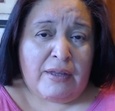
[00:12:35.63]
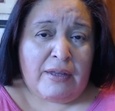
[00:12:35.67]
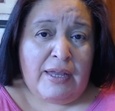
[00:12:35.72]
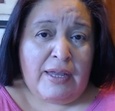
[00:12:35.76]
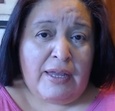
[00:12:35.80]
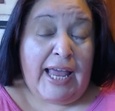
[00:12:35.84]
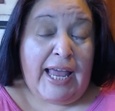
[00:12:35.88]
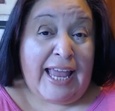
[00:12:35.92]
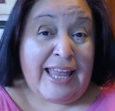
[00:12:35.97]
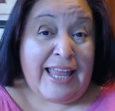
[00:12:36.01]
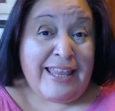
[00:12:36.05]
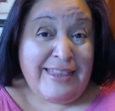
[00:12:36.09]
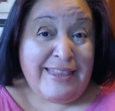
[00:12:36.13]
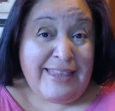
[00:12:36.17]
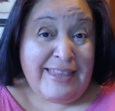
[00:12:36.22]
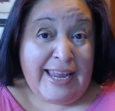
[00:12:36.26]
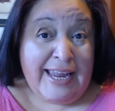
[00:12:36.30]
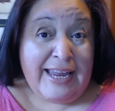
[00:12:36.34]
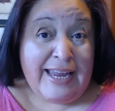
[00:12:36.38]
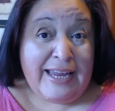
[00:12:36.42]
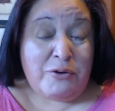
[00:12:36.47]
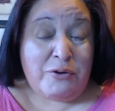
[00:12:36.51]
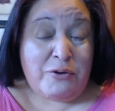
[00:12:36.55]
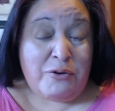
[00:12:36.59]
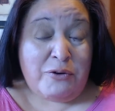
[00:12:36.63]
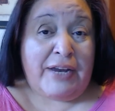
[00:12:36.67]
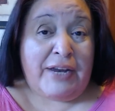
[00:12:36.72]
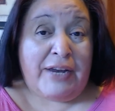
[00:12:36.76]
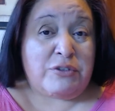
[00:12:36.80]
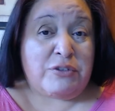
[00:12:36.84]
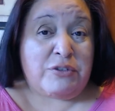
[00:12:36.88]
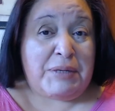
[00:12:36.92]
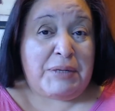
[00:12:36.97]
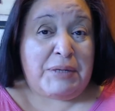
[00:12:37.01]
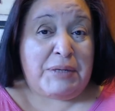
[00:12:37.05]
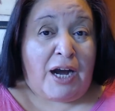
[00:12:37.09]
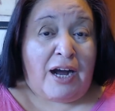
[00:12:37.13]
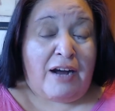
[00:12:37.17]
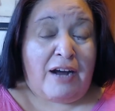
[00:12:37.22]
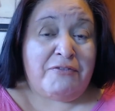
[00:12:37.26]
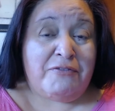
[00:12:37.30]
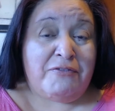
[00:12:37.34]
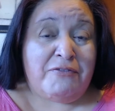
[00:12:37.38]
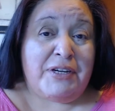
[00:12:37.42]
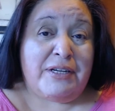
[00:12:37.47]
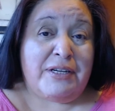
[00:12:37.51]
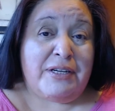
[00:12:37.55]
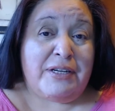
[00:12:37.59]
And then we have to be
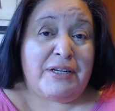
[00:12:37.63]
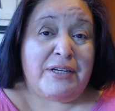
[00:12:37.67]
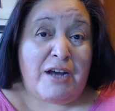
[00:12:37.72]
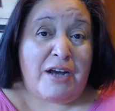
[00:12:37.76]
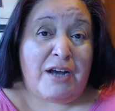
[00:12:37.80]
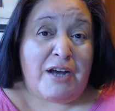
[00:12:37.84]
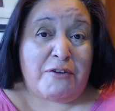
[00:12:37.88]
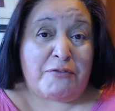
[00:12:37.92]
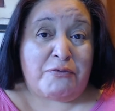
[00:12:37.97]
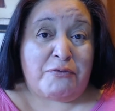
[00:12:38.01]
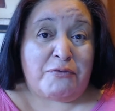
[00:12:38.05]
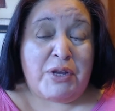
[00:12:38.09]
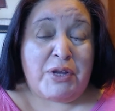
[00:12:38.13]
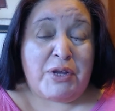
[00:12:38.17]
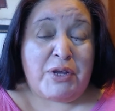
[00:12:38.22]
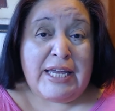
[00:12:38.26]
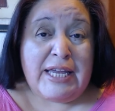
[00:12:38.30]
confident enough